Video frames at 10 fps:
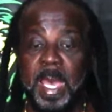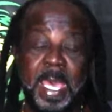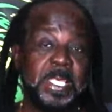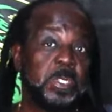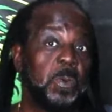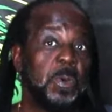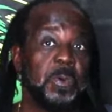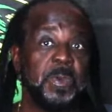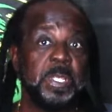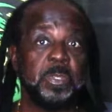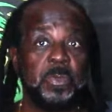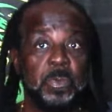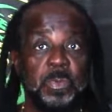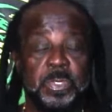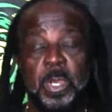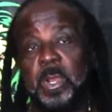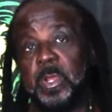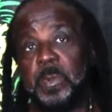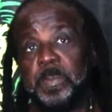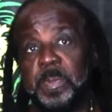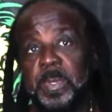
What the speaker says: I so agree to use herb